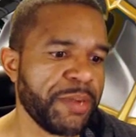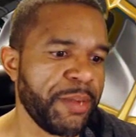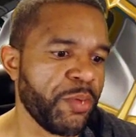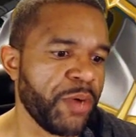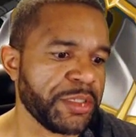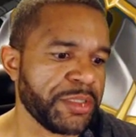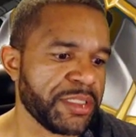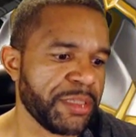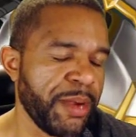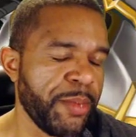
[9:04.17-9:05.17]
are probably watching
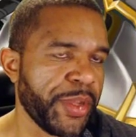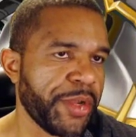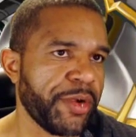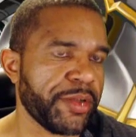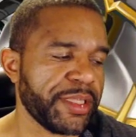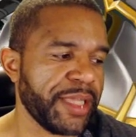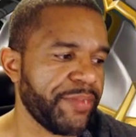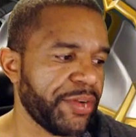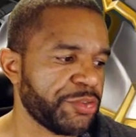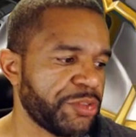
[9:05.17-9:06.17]
this, I'm probably currently
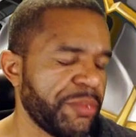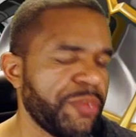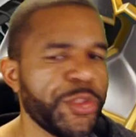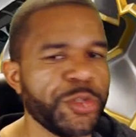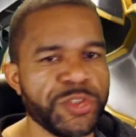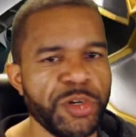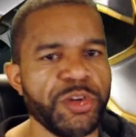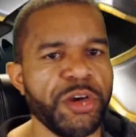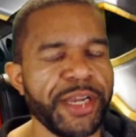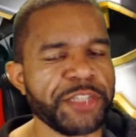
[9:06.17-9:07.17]
live on stream. But for those that don't
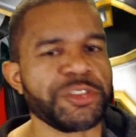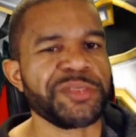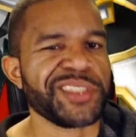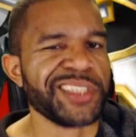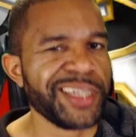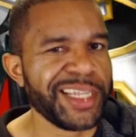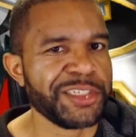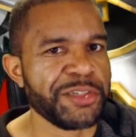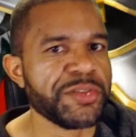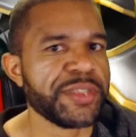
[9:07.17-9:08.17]
know, I stream Sunday,
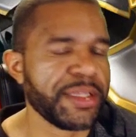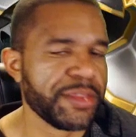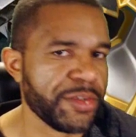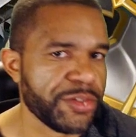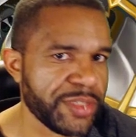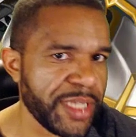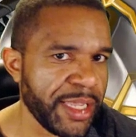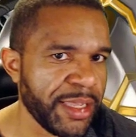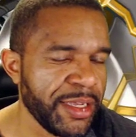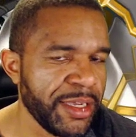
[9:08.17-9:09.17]
Tuesday, and Thursday
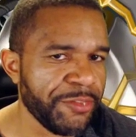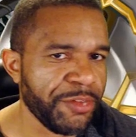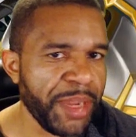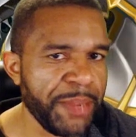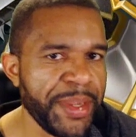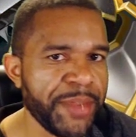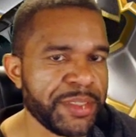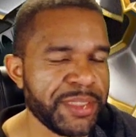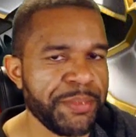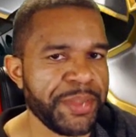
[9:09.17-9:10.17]
from 8 p.m.
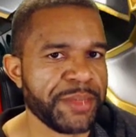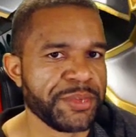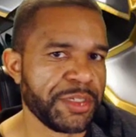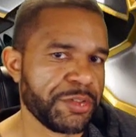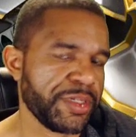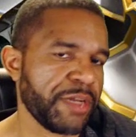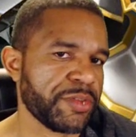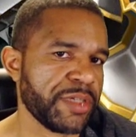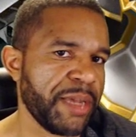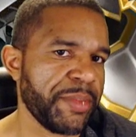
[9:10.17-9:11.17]
to 10 p.m. Central Standard
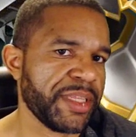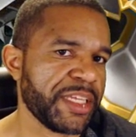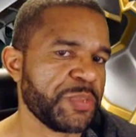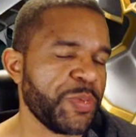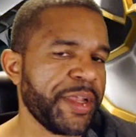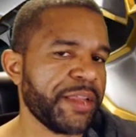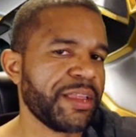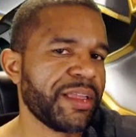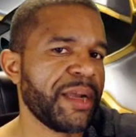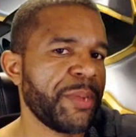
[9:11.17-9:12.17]
Time. And then I sprinkle
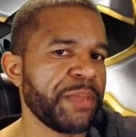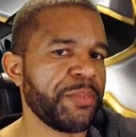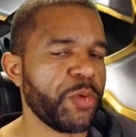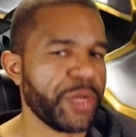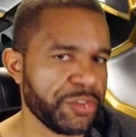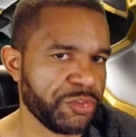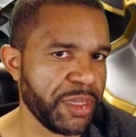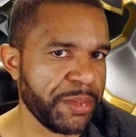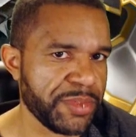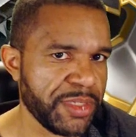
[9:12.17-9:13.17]
in a couple of morning
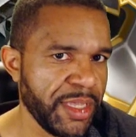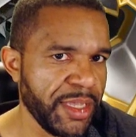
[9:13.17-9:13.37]
streams